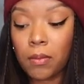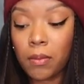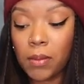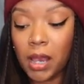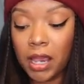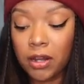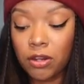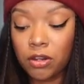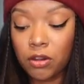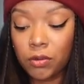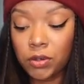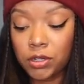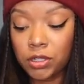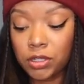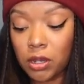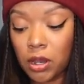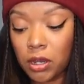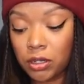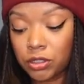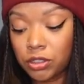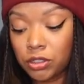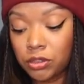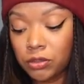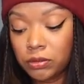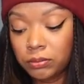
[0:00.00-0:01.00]
I had no one to
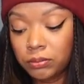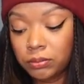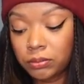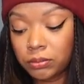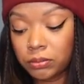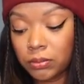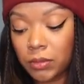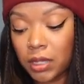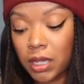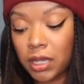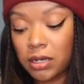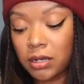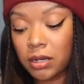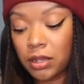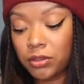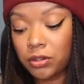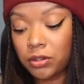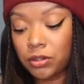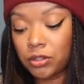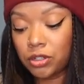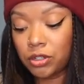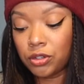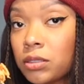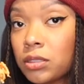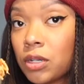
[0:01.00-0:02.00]
talk to. I had nothing
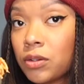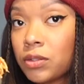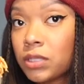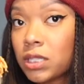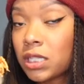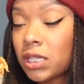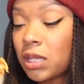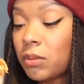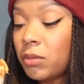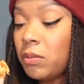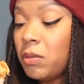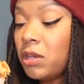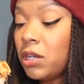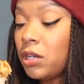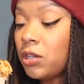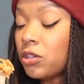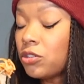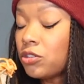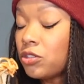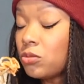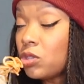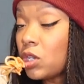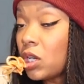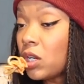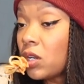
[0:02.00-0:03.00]
to do. So I was like, let me make a
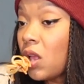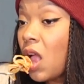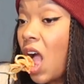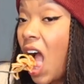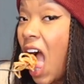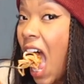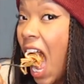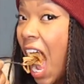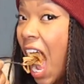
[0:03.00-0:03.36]
YouTube channel.